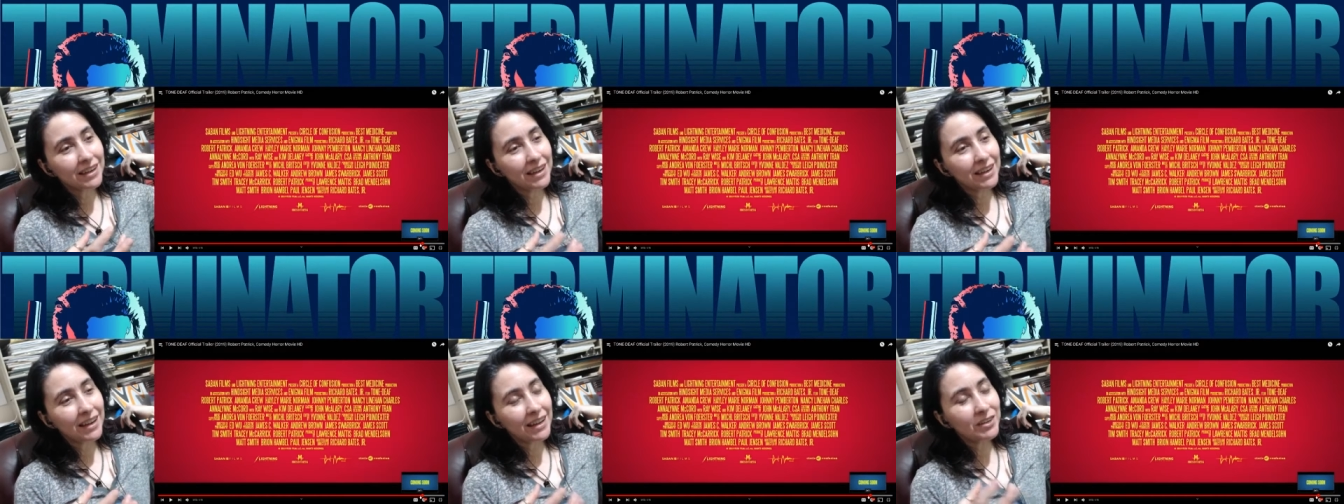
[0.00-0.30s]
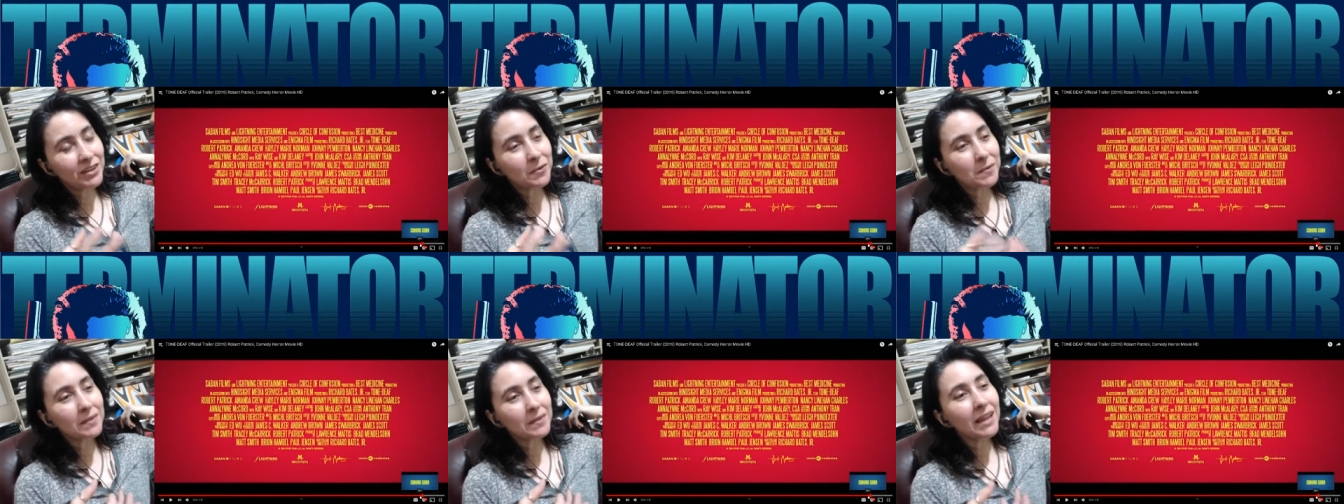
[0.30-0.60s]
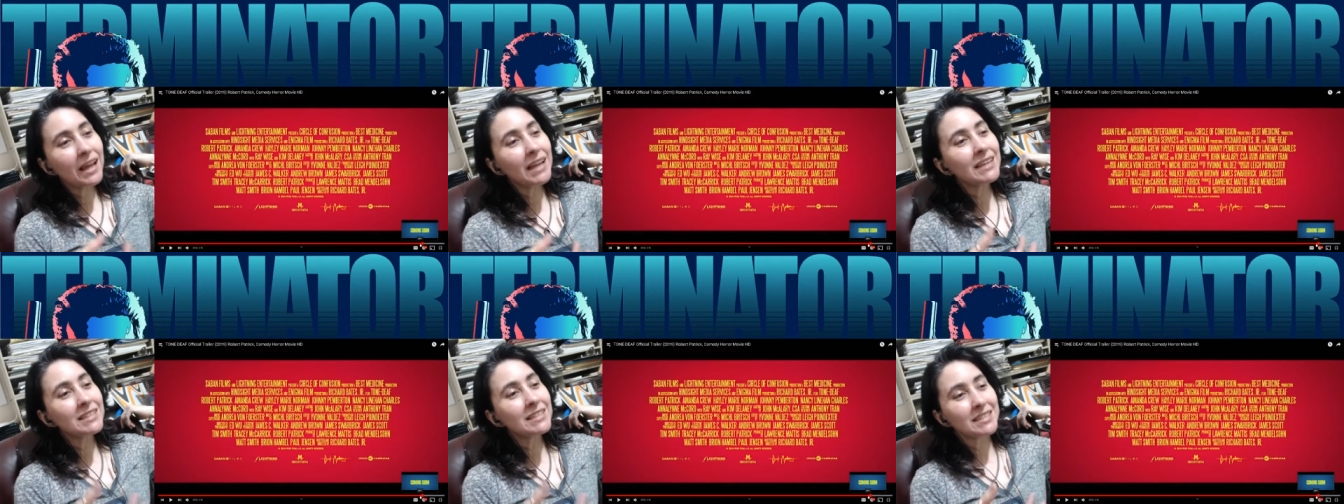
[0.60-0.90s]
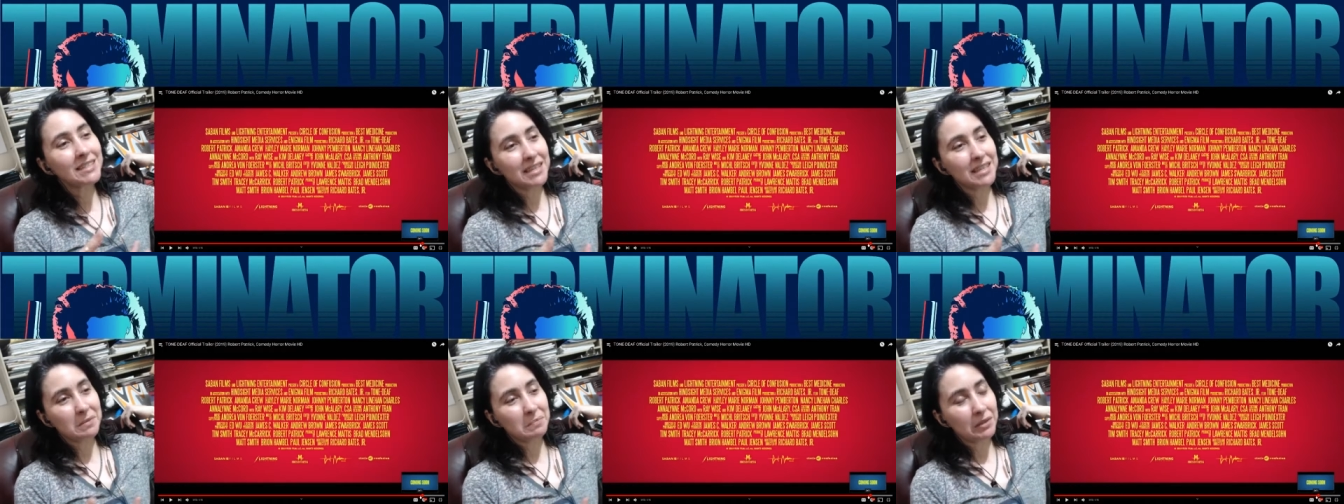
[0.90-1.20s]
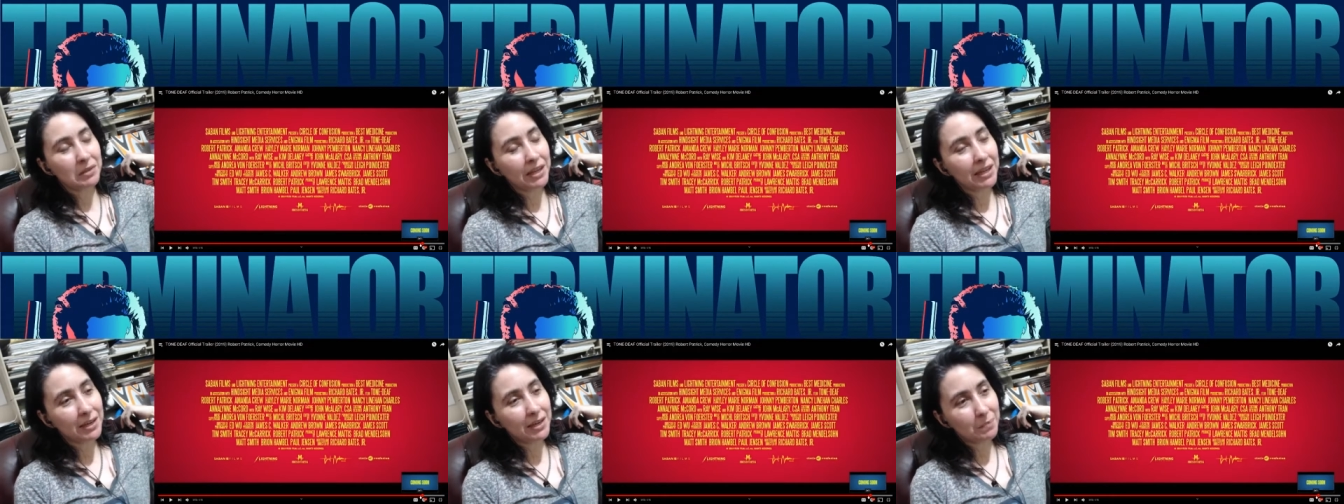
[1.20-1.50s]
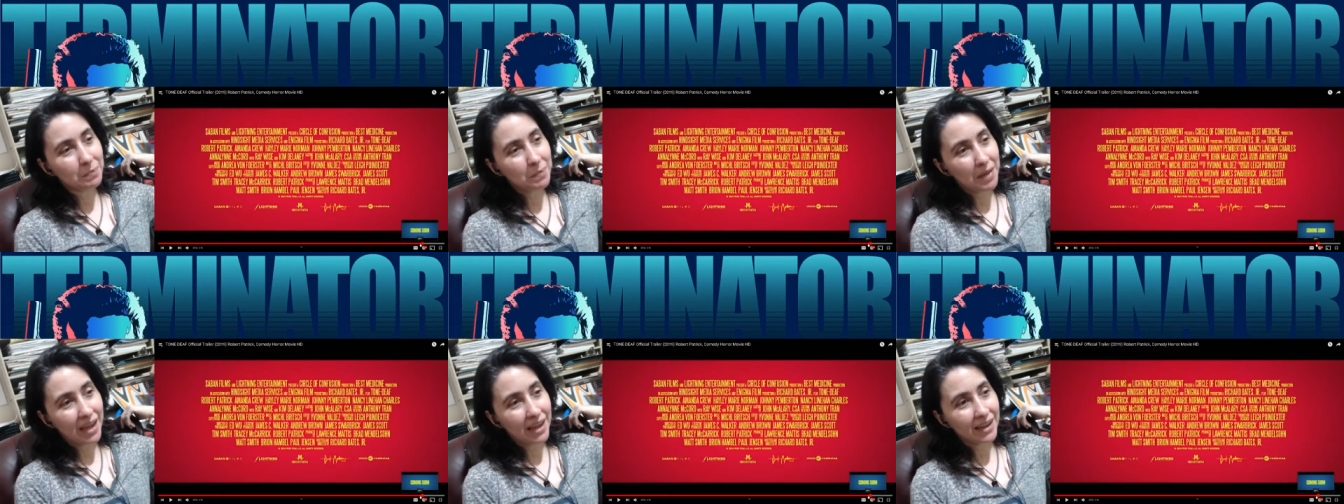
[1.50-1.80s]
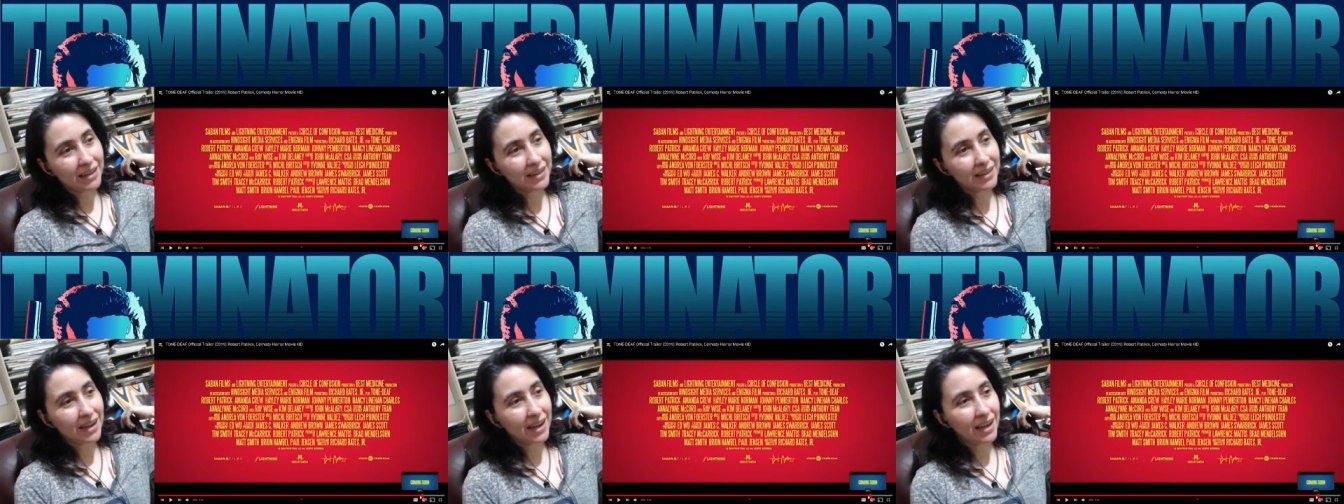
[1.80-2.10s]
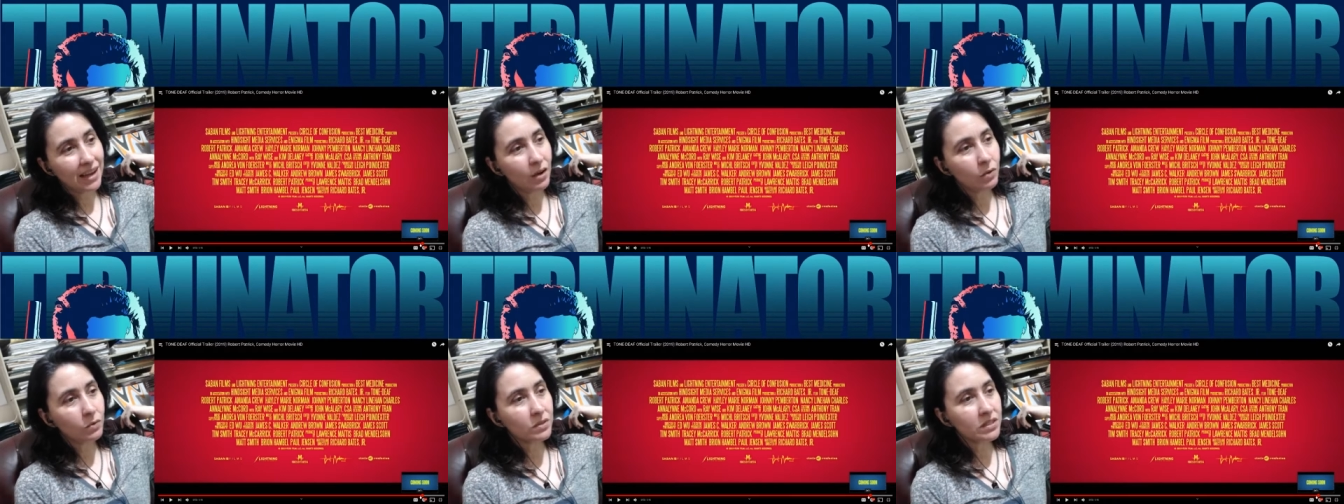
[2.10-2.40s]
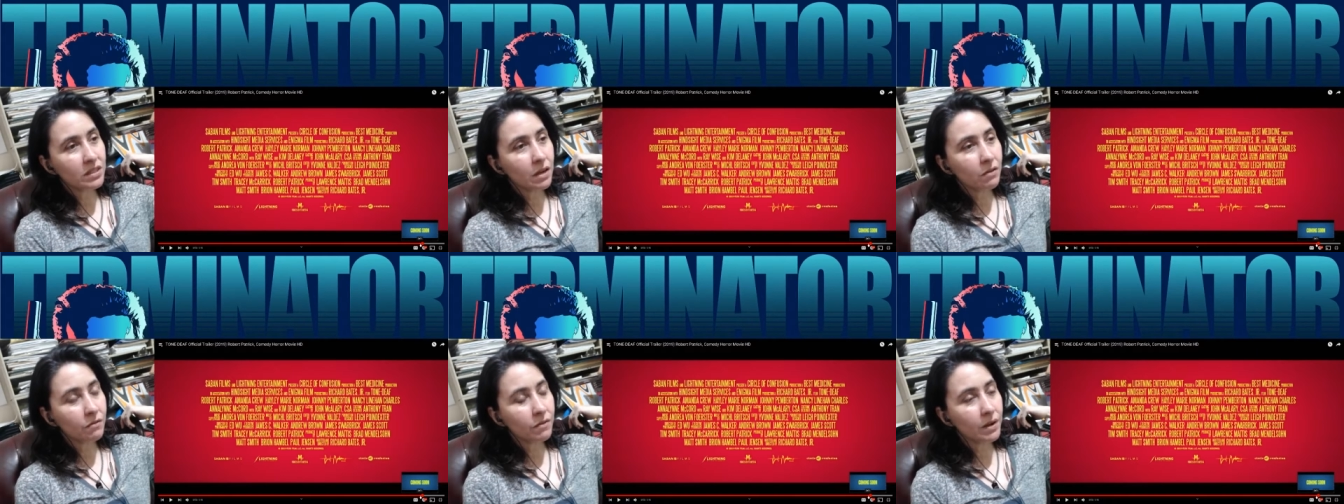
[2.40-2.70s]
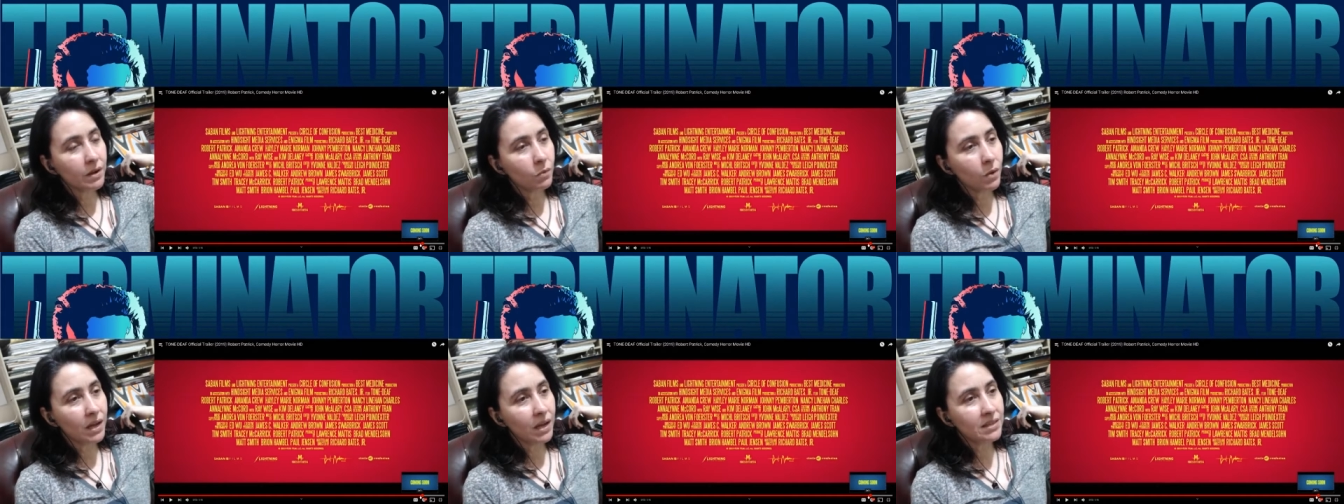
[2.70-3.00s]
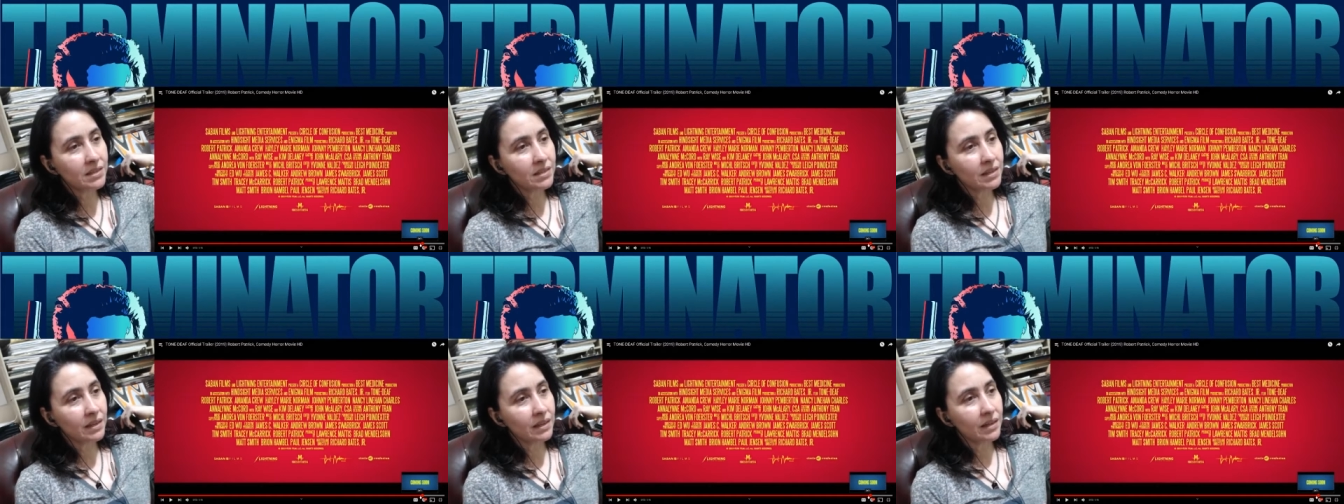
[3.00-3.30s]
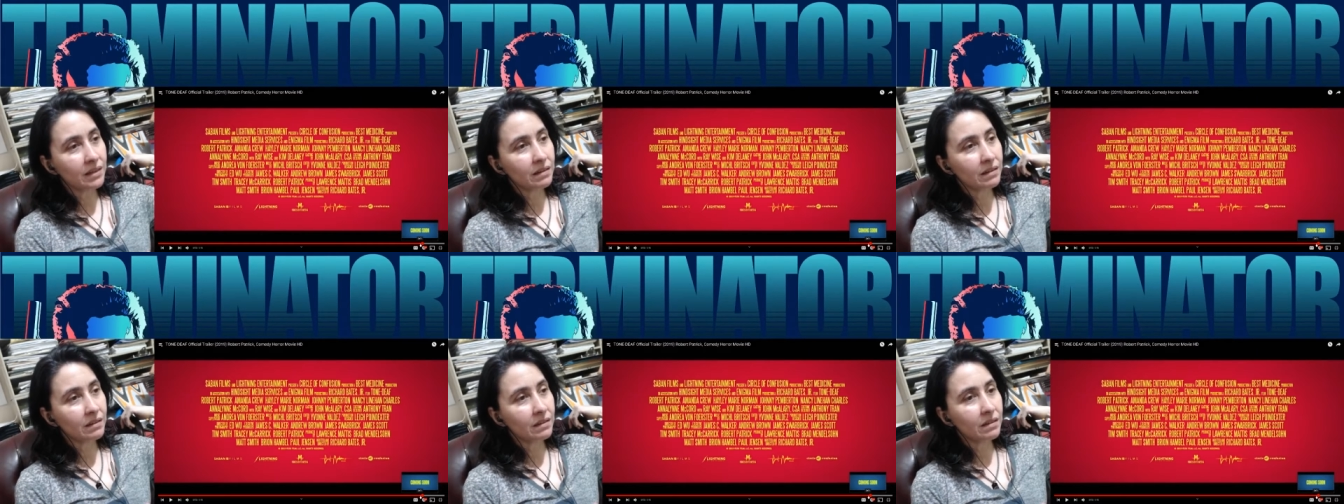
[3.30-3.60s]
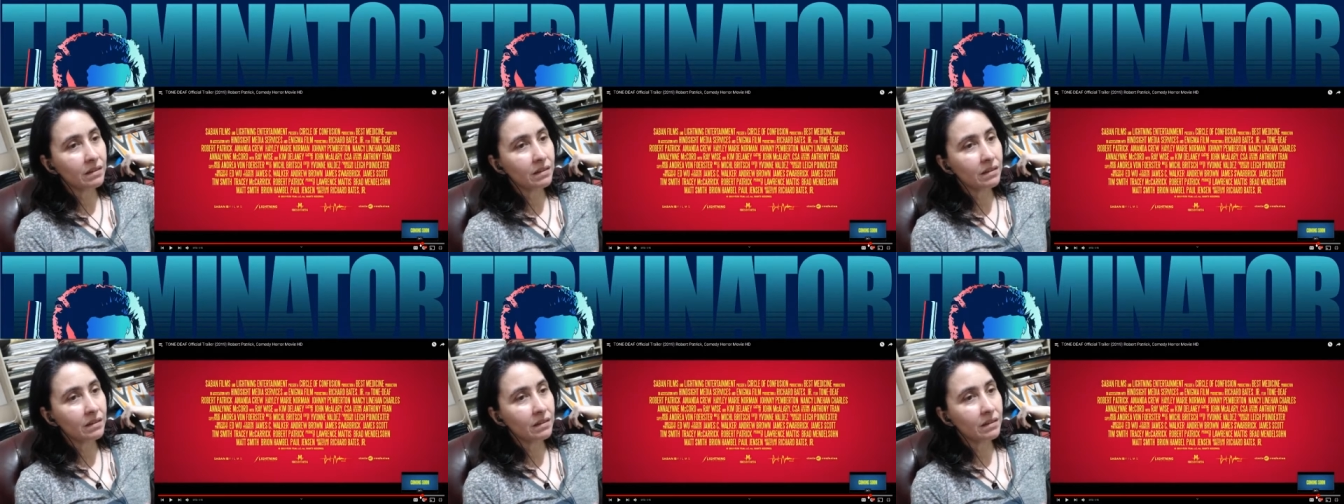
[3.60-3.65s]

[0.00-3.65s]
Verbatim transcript: I don't like to see him playing a bad guy. Oh, it's got Ray Wise in it.